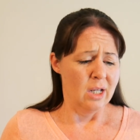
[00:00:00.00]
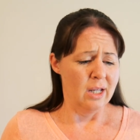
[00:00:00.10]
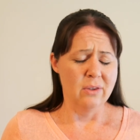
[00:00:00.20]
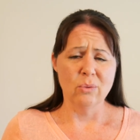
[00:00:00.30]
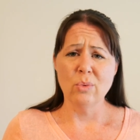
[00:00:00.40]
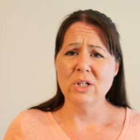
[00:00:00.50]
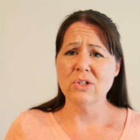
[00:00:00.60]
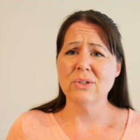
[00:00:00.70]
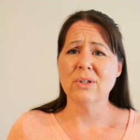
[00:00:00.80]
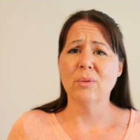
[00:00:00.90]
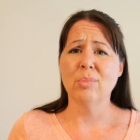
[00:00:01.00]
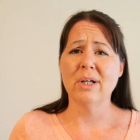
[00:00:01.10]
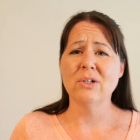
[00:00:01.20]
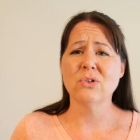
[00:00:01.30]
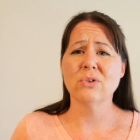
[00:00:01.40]
and the riches and the
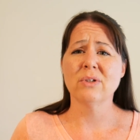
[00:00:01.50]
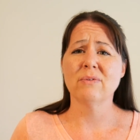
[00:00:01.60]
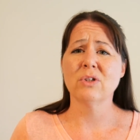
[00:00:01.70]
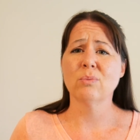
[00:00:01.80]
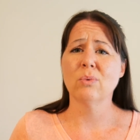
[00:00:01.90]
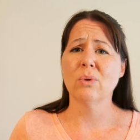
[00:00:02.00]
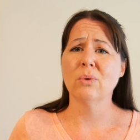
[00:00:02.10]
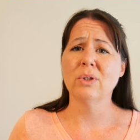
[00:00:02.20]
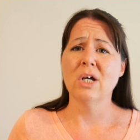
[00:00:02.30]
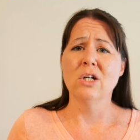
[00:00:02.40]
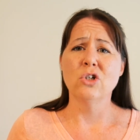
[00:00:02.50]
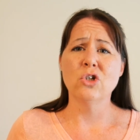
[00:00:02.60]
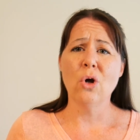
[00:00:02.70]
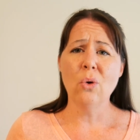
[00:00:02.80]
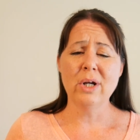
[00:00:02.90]
pleasures of this world
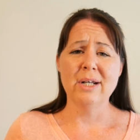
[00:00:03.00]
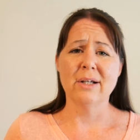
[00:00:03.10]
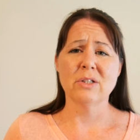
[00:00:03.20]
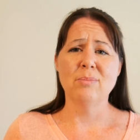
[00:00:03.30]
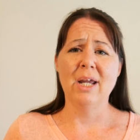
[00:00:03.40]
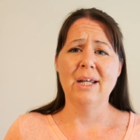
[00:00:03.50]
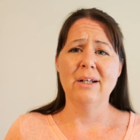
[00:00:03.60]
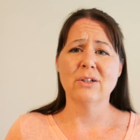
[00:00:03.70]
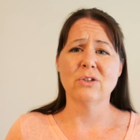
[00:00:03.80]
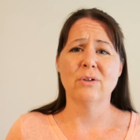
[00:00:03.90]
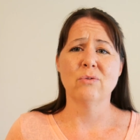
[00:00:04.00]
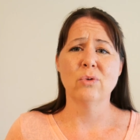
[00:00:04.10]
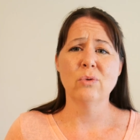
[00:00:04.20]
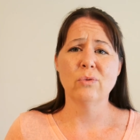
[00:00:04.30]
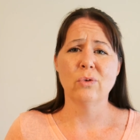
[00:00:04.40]
choking us, making us
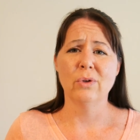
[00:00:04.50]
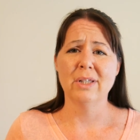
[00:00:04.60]
unfruitful.